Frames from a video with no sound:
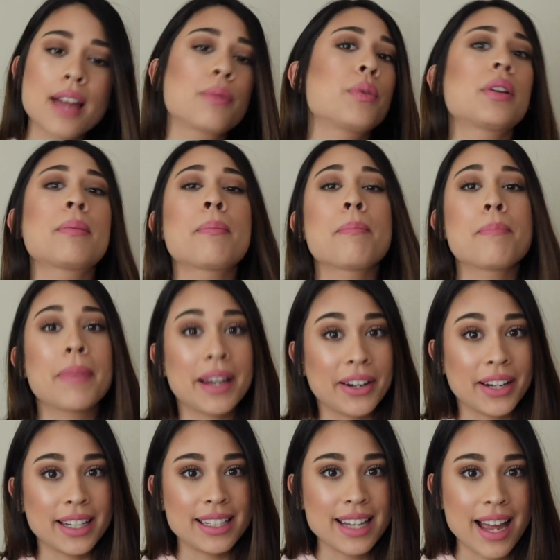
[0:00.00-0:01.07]
I Would
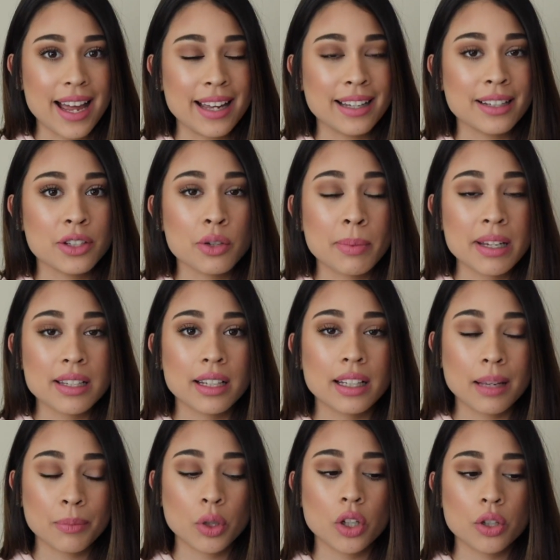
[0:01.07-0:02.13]
Marry Tag. So
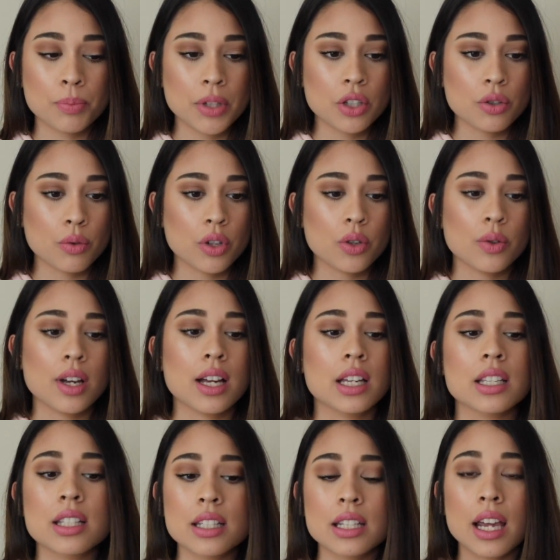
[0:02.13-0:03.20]
basically I'm going to be showing you
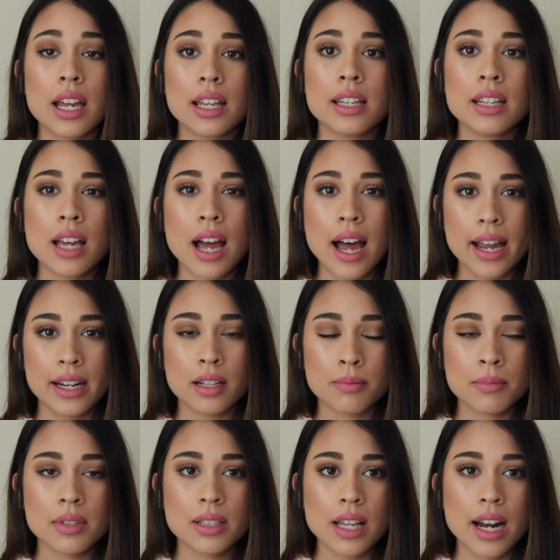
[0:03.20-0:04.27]
guys 10
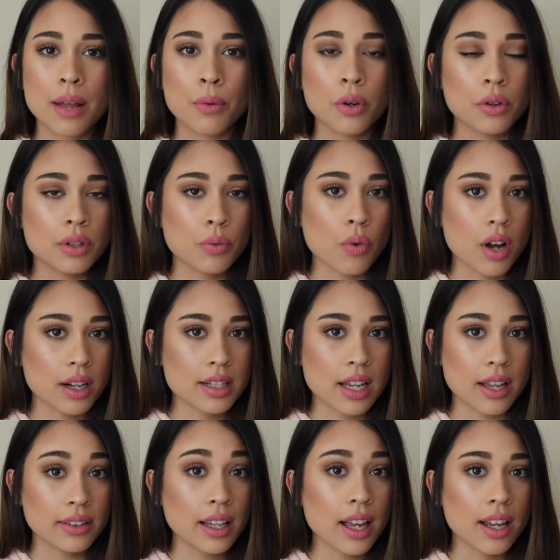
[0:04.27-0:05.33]
items that I would walk
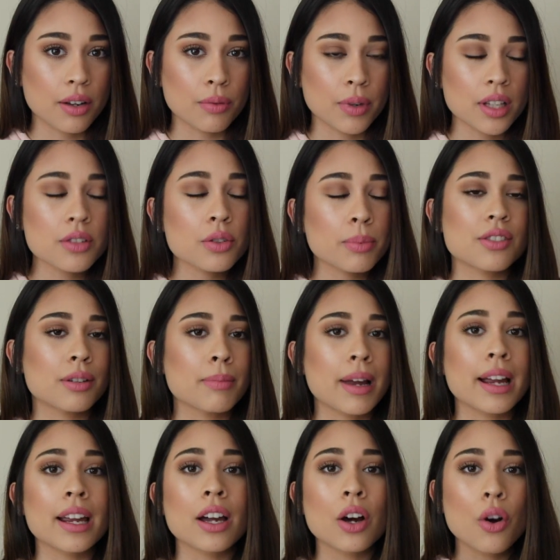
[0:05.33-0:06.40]
down the aisle with. So these are
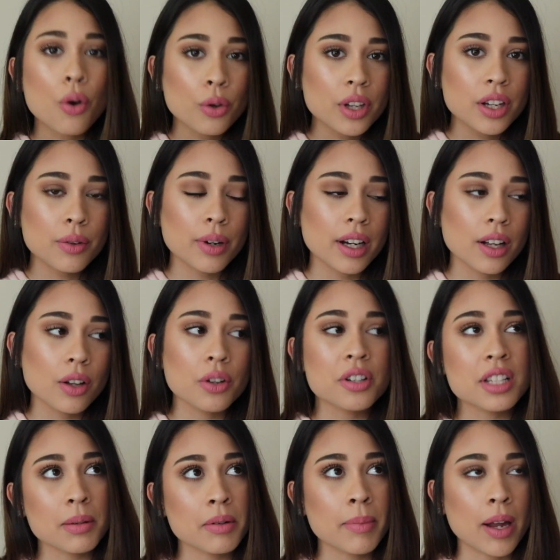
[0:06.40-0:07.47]
my holy grail or
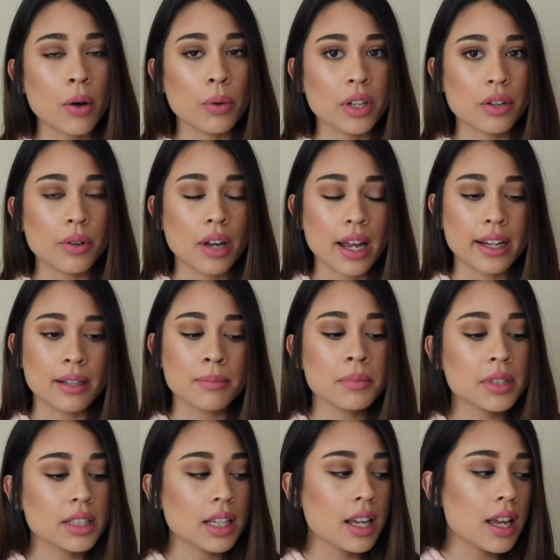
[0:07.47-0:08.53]
some of my holy grail
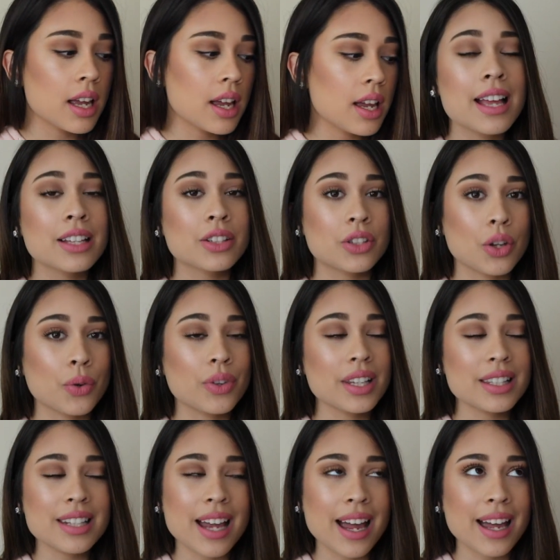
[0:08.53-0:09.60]
items. So
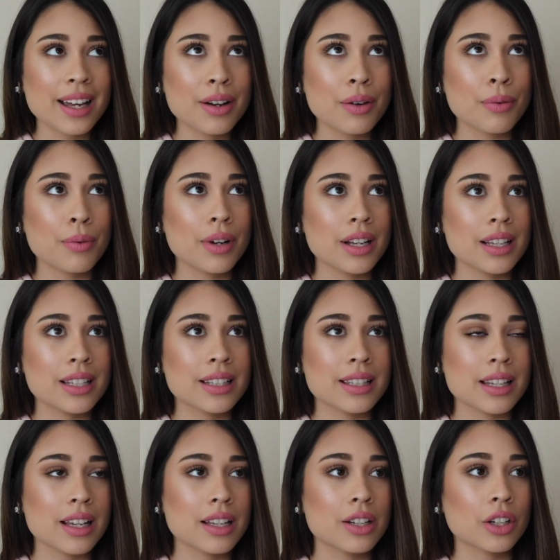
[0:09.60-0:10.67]
this tag
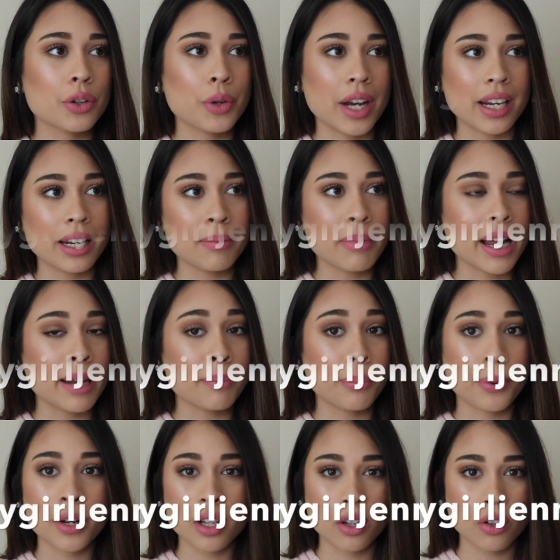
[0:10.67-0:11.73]
was created by
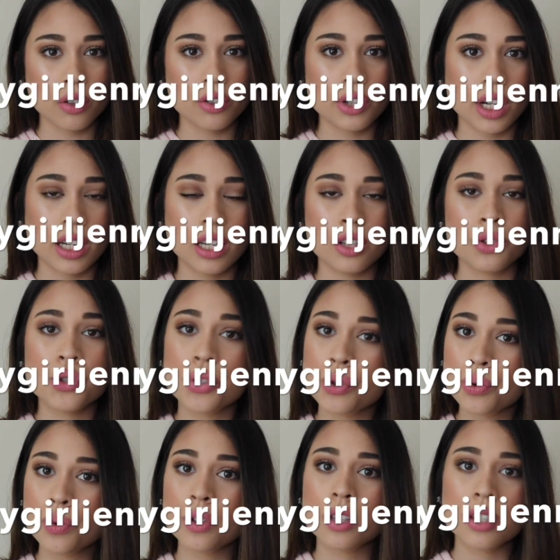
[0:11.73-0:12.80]
Pretty Girl Jenny
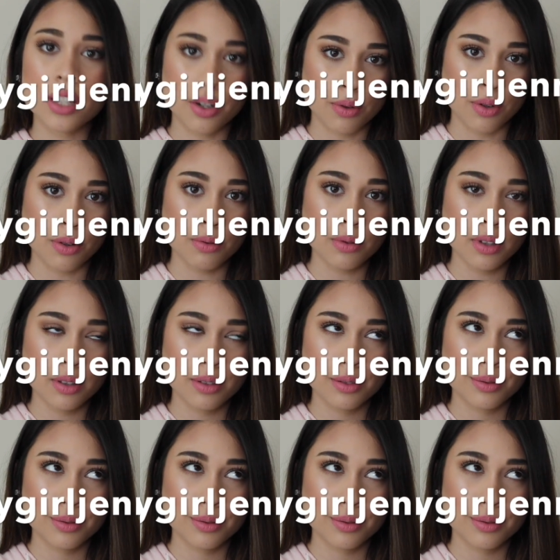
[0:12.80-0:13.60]
2-0.